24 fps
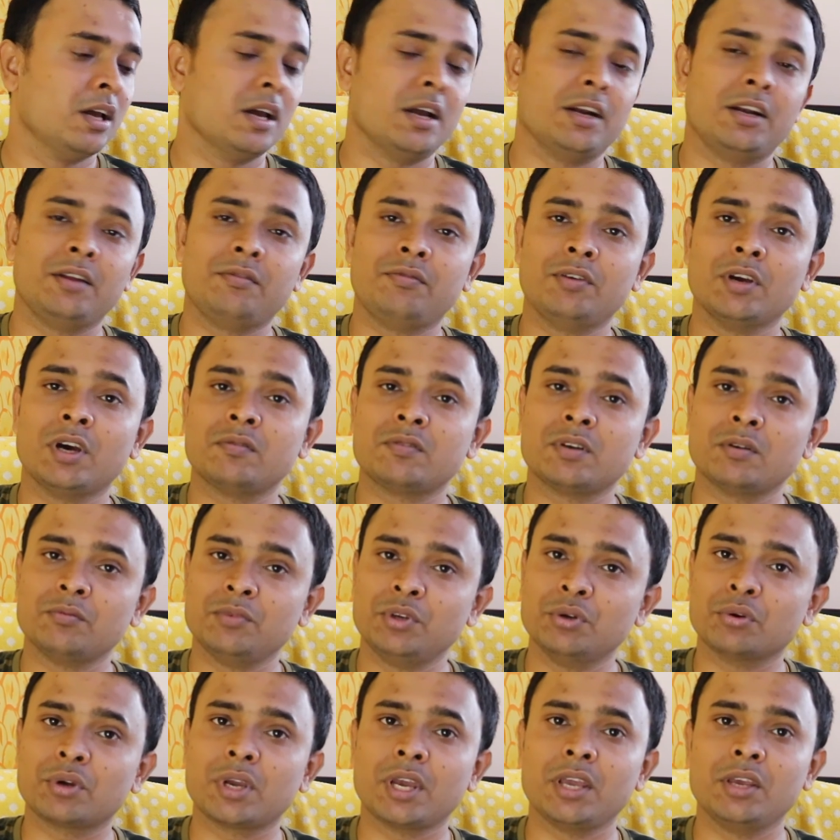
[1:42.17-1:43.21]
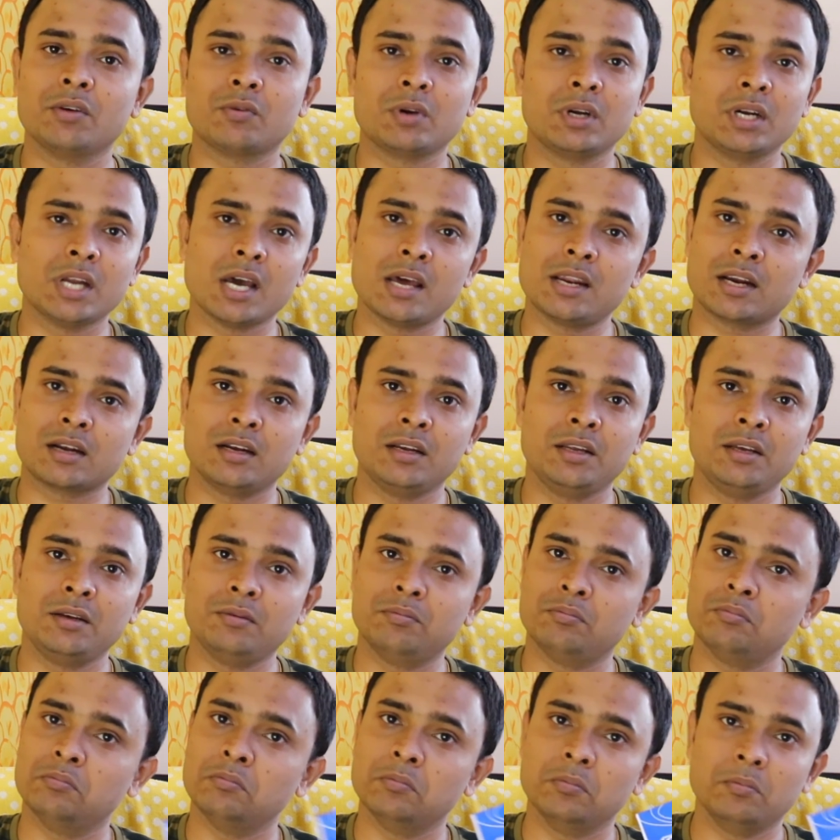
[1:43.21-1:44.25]
And if you are from UK, you can
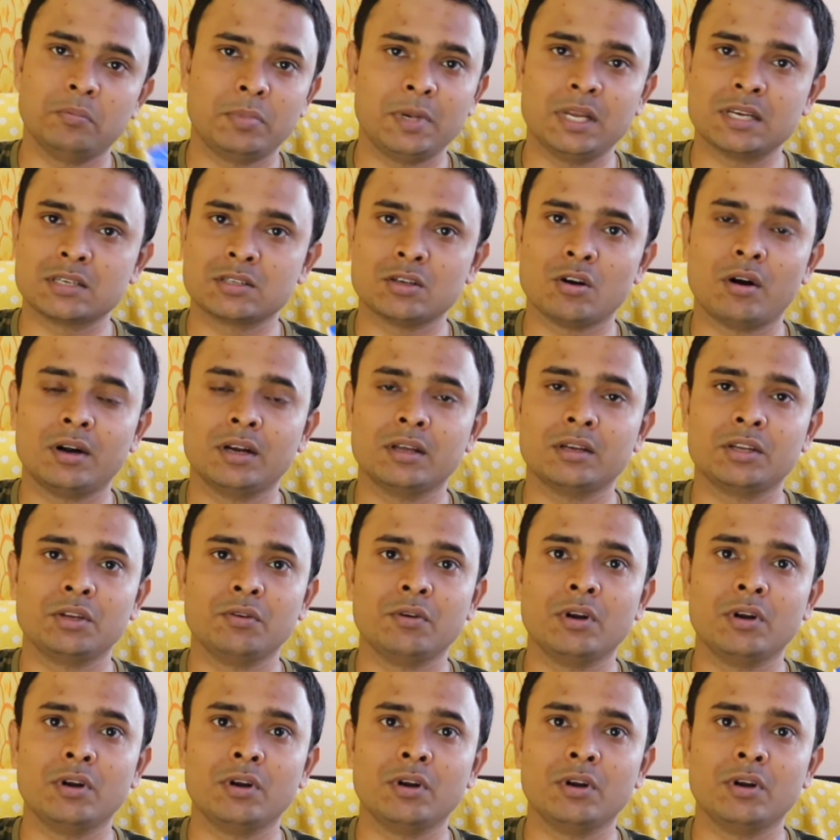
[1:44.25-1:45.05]
directly place the order.